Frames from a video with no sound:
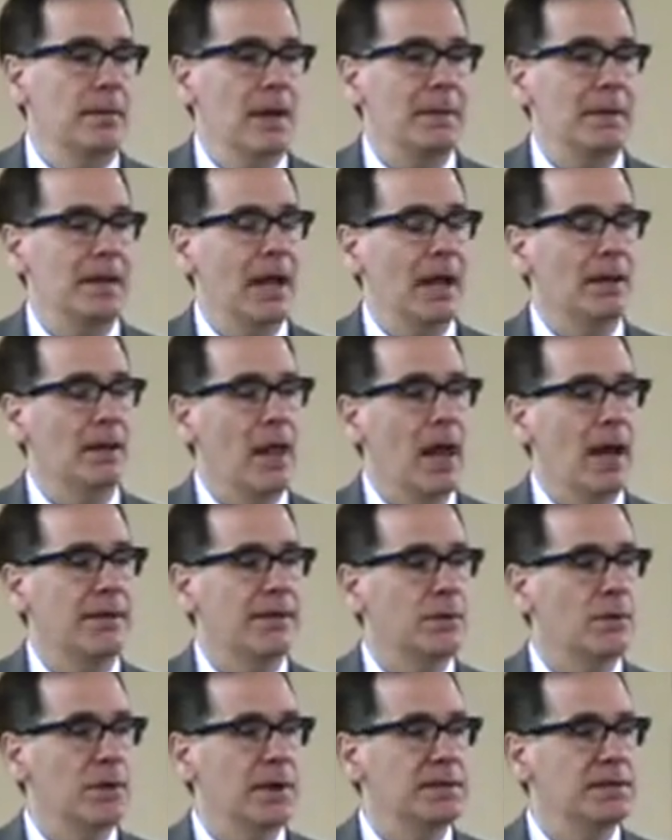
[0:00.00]
I mean, a lot
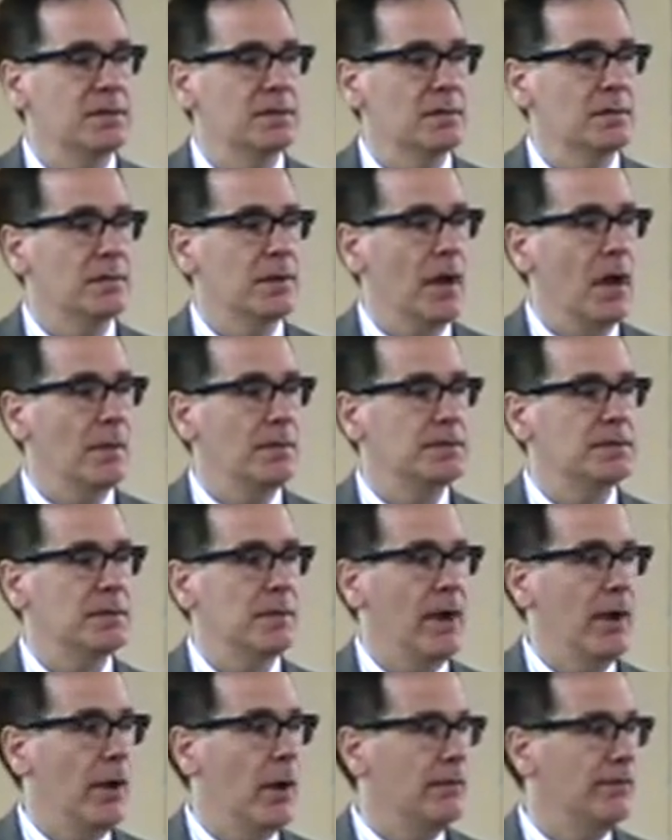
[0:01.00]
of the criticism comes to
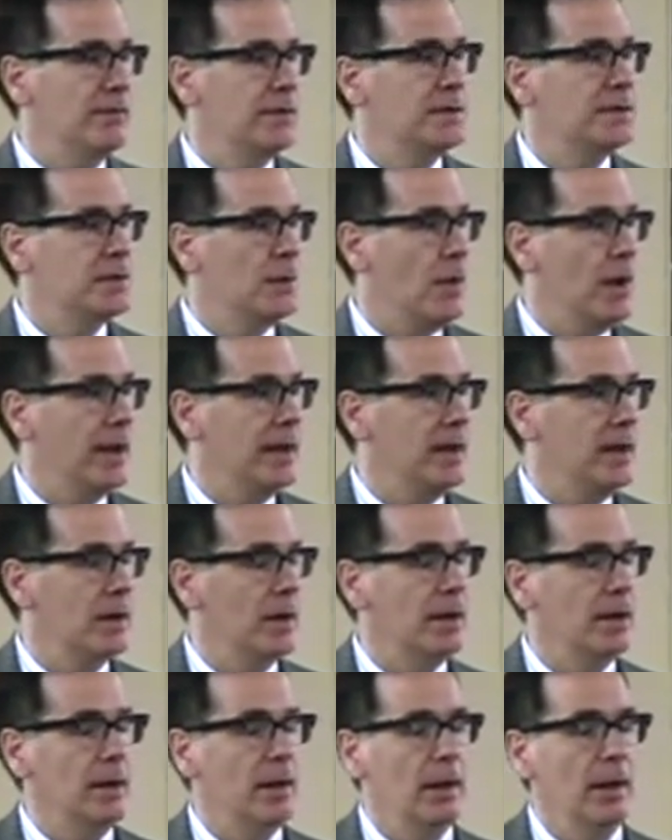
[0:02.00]
my office, so I hear
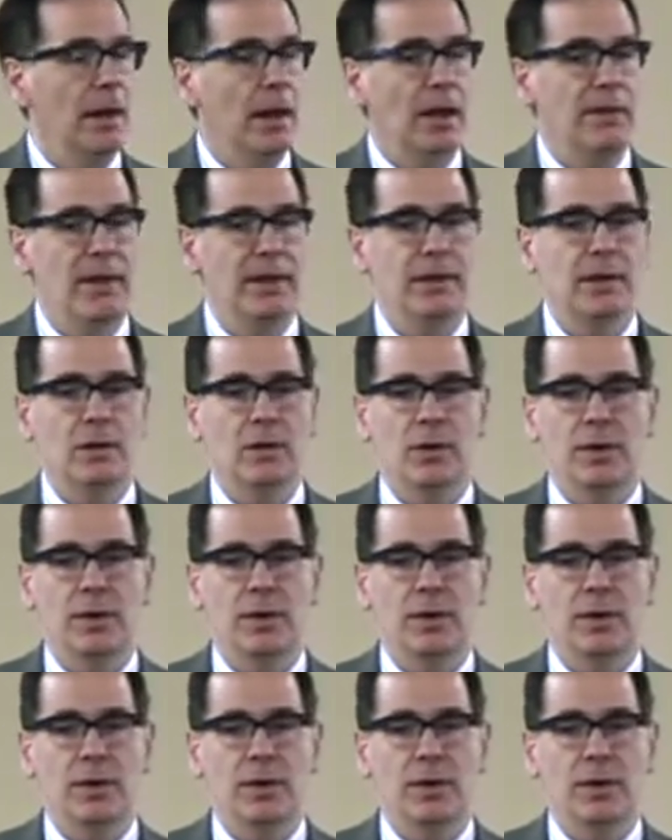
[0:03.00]
it, and they get